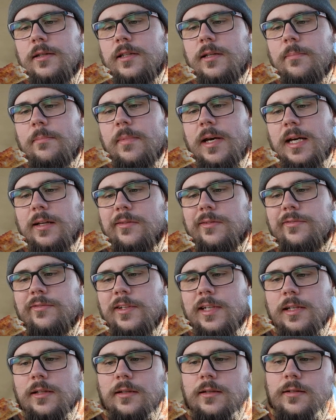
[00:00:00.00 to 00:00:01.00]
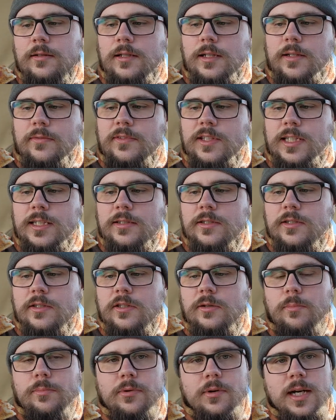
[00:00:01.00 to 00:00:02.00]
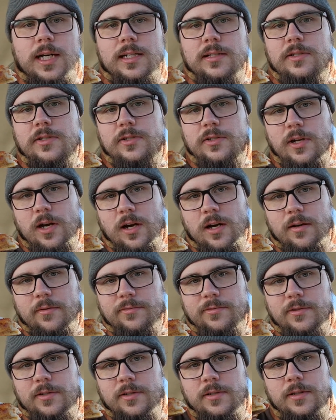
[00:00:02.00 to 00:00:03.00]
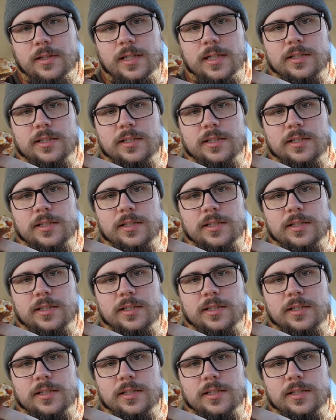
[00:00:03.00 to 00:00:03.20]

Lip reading: mouthfeel of this, the bread is soft.